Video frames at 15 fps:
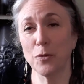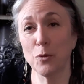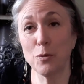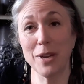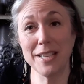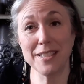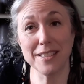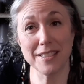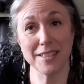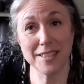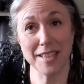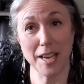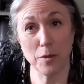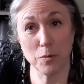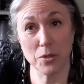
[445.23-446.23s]
raisin
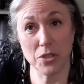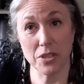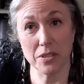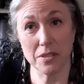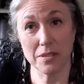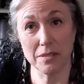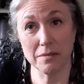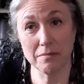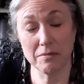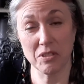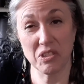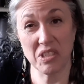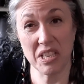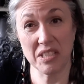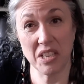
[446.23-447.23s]
sandwiches.
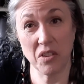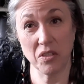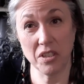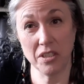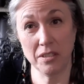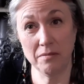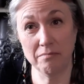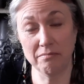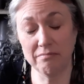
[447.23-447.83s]
Does that sound good?